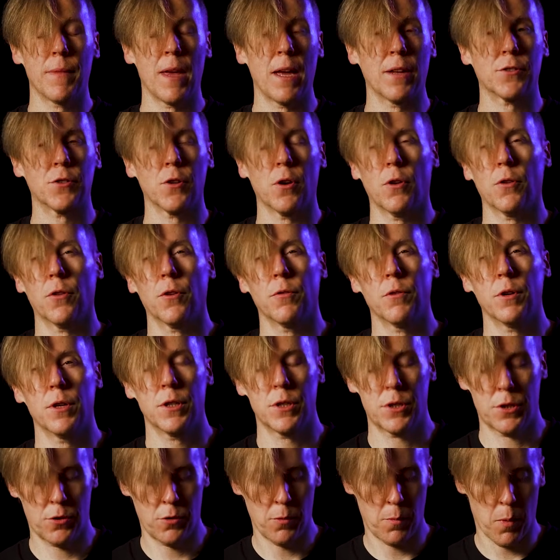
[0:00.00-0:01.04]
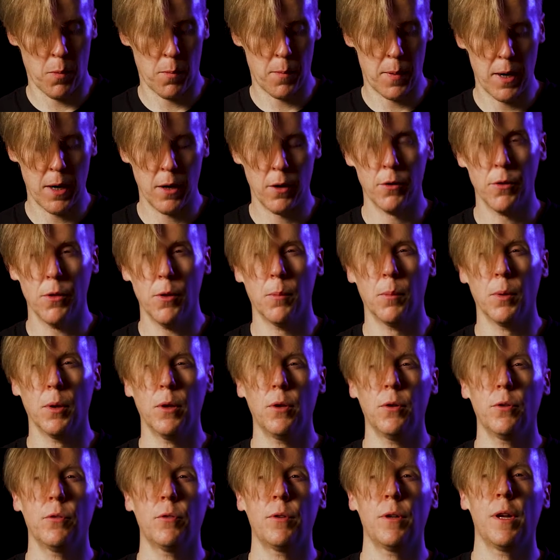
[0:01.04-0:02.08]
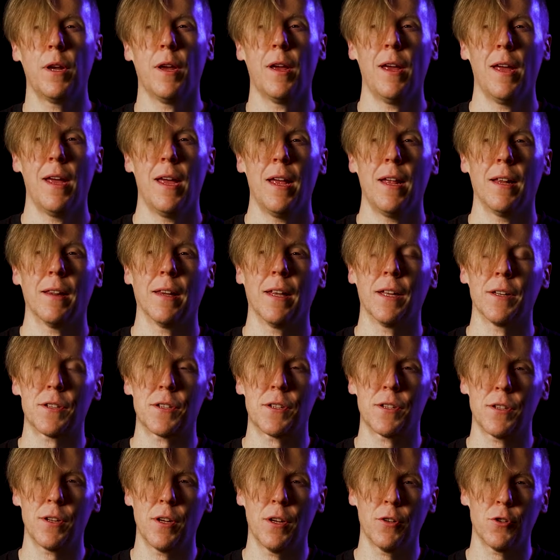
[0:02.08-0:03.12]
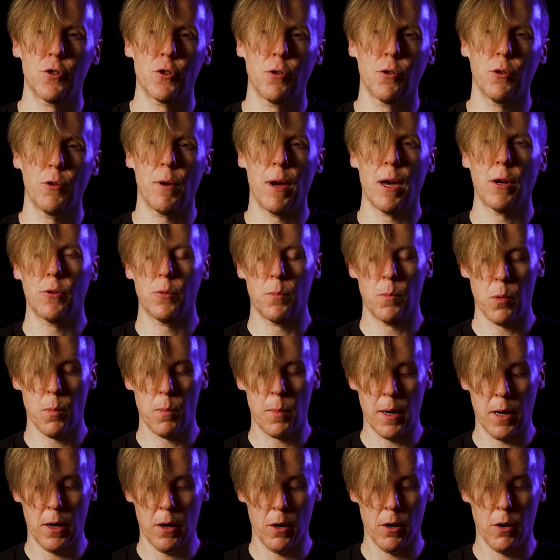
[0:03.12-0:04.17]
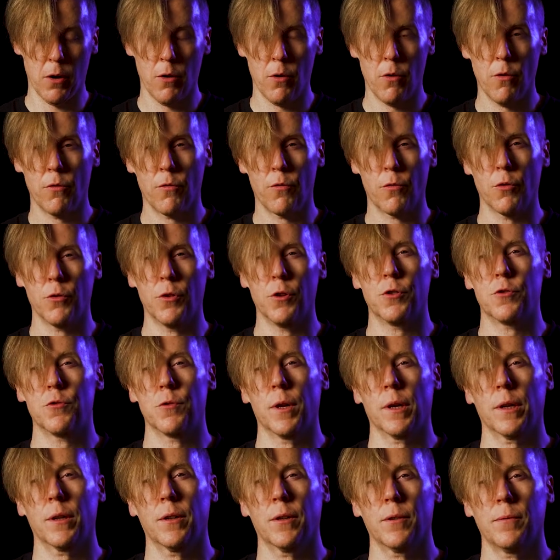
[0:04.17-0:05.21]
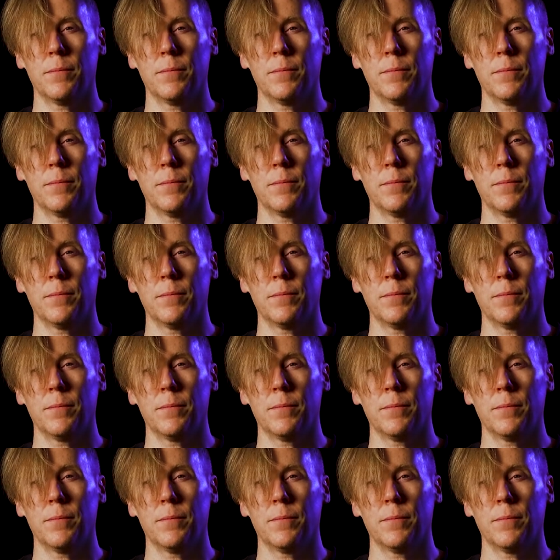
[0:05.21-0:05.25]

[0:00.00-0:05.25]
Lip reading: That's all there is to prepare the balloon. Let's show you how to prepare for the trick.